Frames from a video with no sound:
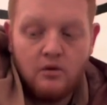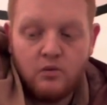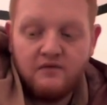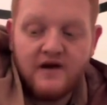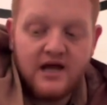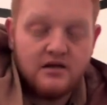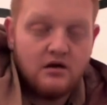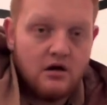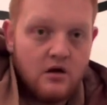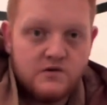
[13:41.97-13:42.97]
We've had
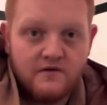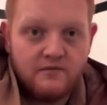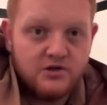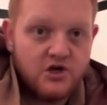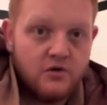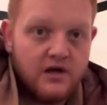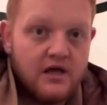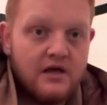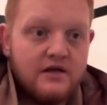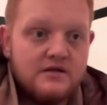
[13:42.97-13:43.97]
loads of
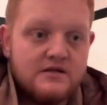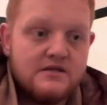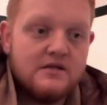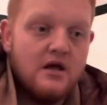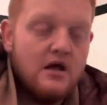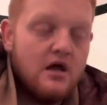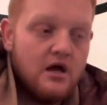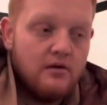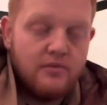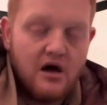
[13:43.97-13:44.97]
opportunities,
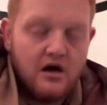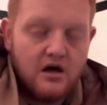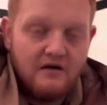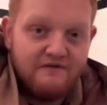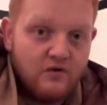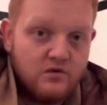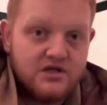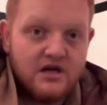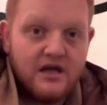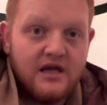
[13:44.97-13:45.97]
but
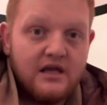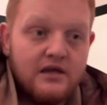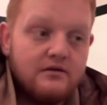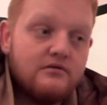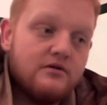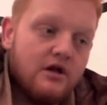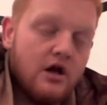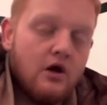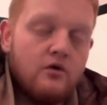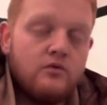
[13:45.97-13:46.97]
unfortunately, you
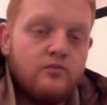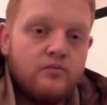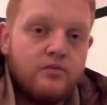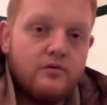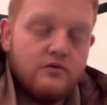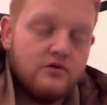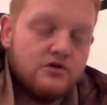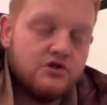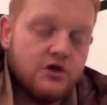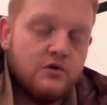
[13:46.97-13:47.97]
know,
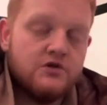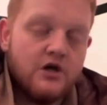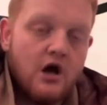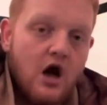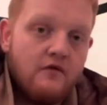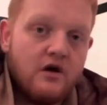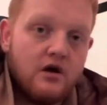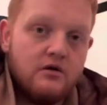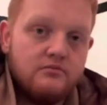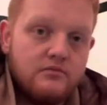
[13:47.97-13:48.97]
due to
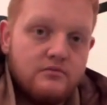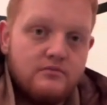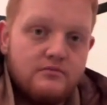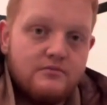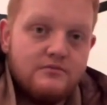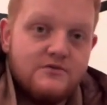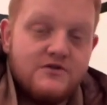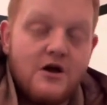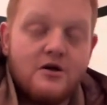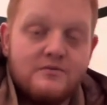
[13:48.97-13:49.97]
other
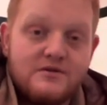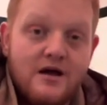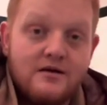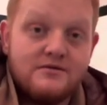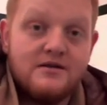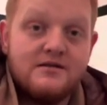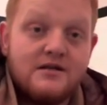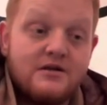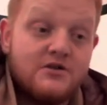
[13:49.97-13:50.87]
circumstances and